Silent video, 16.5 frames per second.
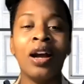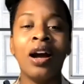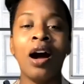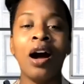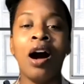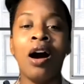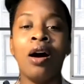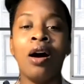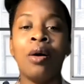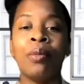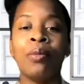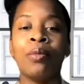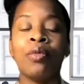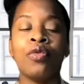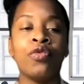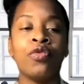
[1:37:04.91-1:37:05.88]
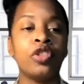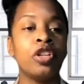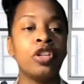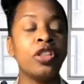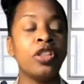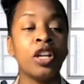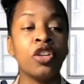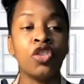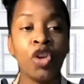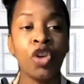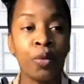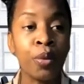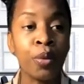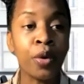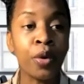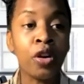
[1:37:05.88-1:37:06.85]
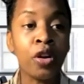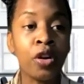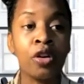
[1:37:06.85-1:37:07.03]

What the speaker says: To the interpreter,